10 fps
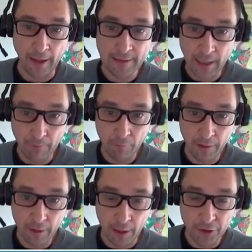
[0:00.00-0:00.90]
And some
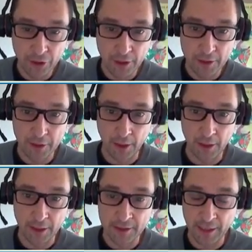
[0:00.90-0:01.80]
of the countries uh,
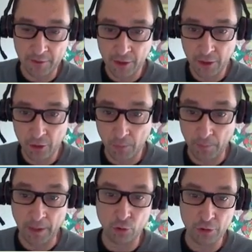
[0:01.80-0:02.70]
in the Central
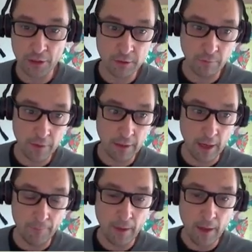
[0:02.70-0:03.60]
Europe, including
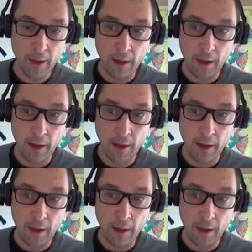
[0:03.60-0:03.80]
Slovenia,